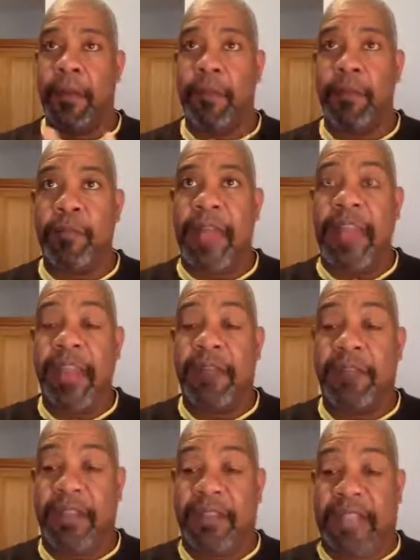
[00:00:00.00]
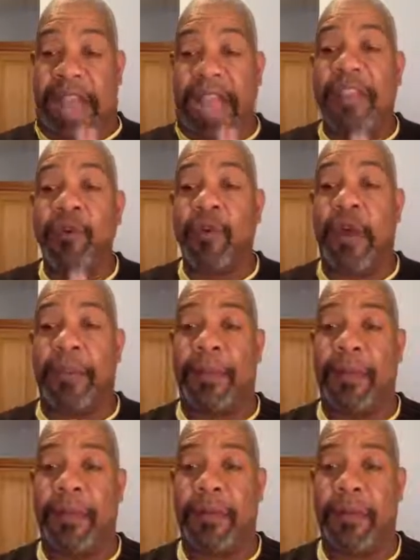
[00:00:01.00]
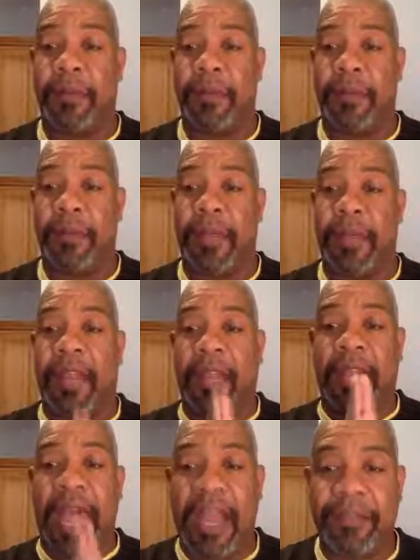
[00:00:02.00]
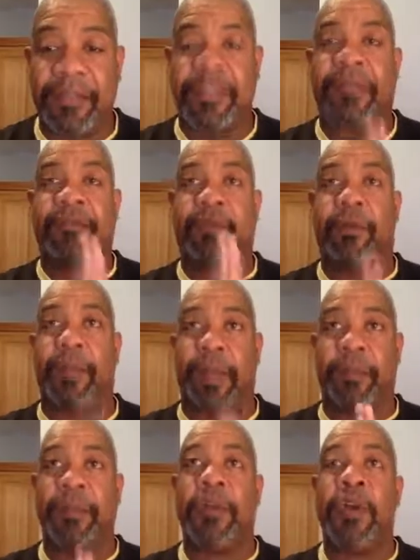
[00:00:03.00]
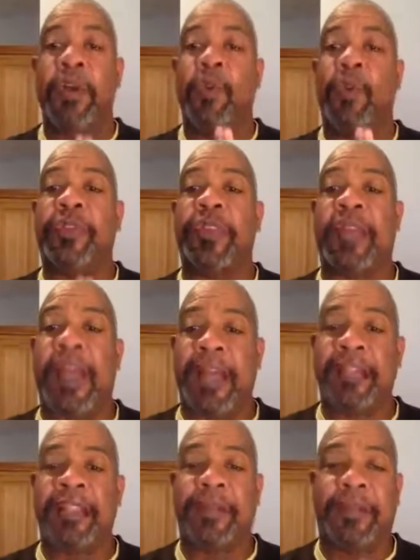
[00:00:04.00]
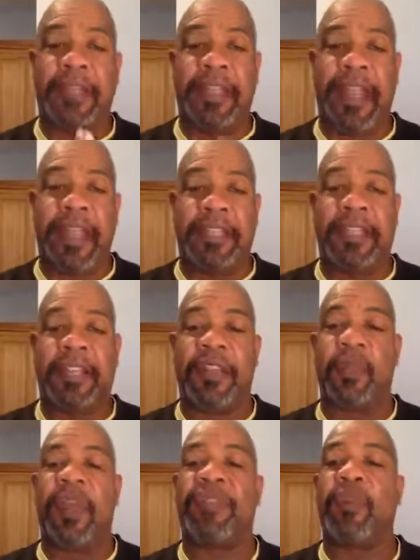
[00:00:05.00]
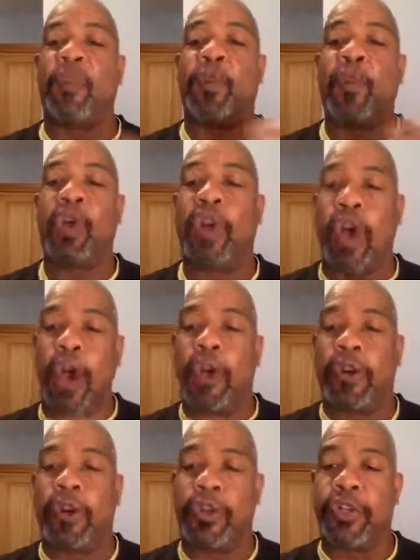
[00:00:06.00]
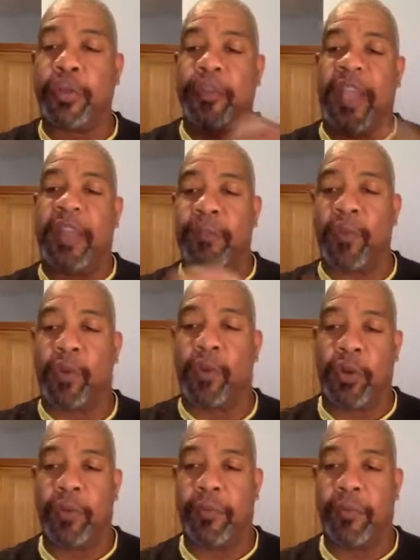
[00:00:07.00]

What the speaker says: Many of us, I grew up, and a lot of us have grown up with the concept and the idea that we have to work harder to make more.